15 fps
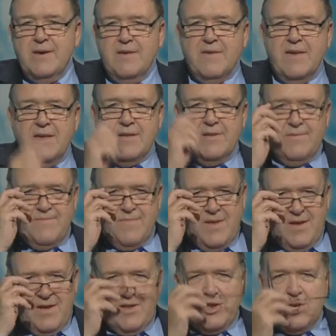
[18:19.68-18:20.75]
See,
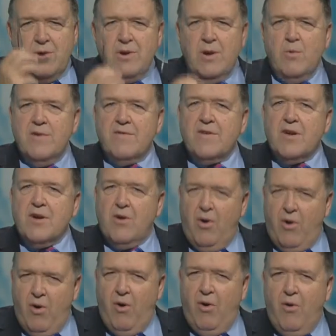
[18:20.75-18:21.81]
Jonah was
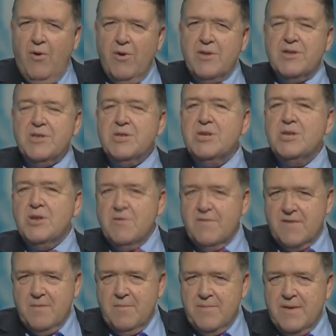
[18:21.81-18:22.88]
called to do
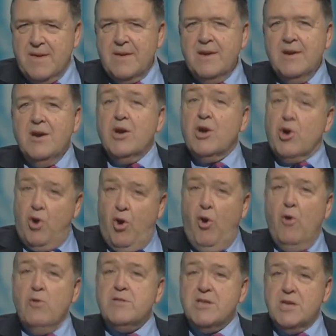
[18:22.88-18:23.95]
something,
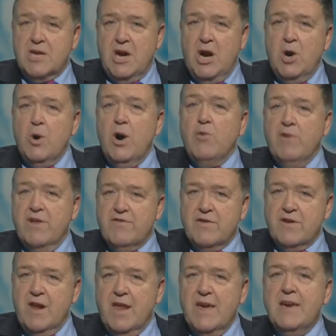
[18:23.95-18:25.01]
called to go
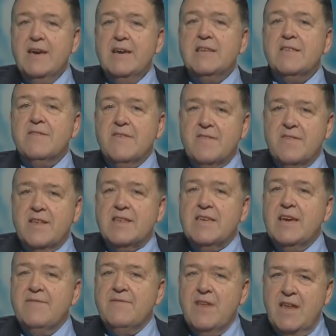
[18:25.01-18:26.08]
originally to the
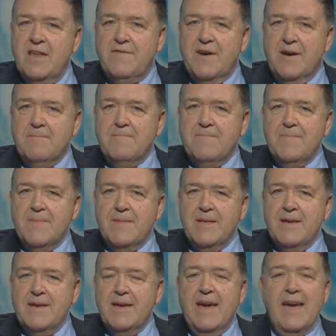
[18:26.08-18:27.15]
city of Nineveh.
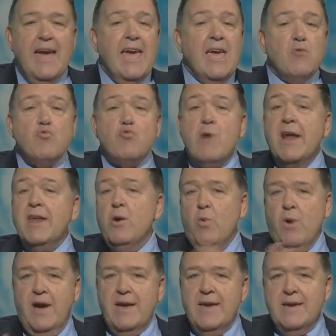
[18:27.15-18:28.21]
He ran
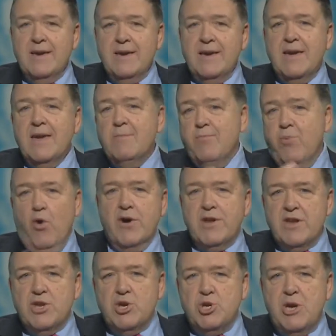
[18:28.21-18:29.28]
away, he
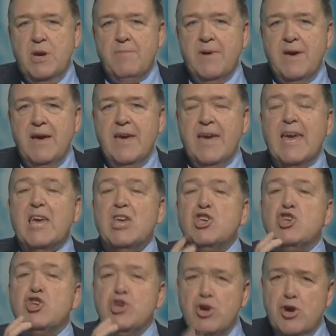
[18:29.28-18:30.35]
boarded a ship, he
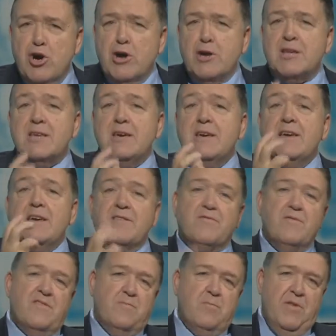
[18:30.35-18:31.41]
shirked his
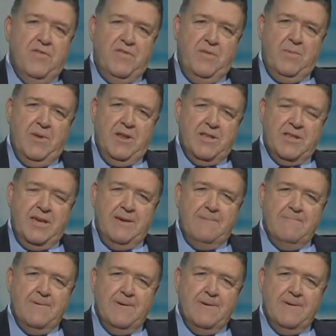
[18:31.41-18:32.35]
responsibility.